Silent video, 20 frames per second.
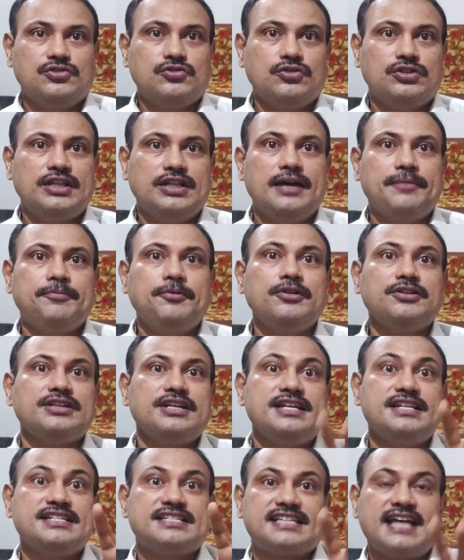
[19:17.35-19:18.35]
So therefore
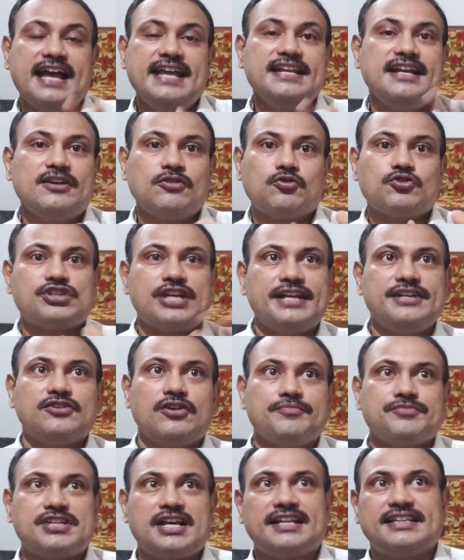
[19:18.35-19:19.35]
in sine and cosine
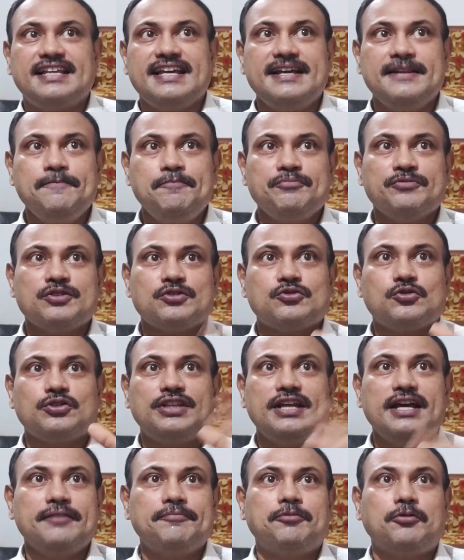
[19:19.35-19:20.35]
terms are there. So
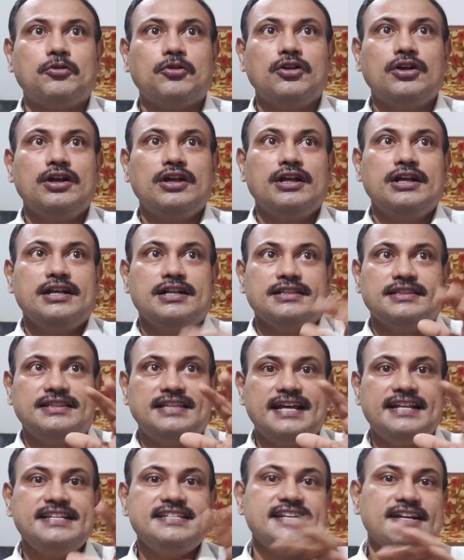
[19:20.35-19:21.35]
therefore
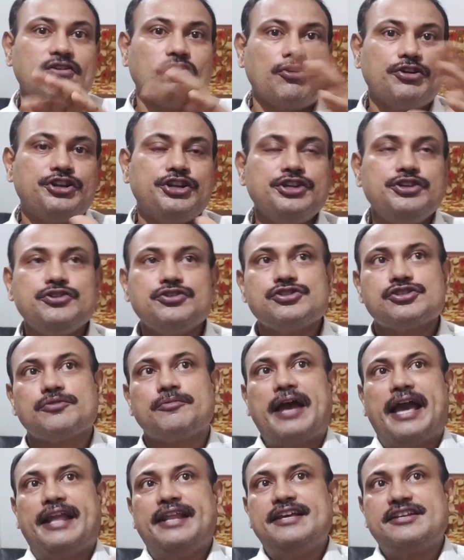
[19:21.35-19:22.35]
there is a continuous
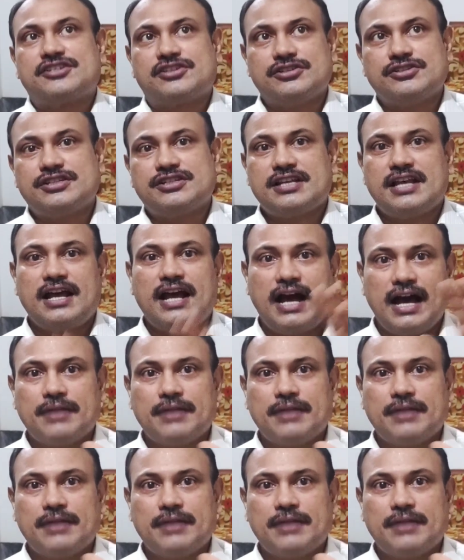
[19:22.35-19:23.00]
variations.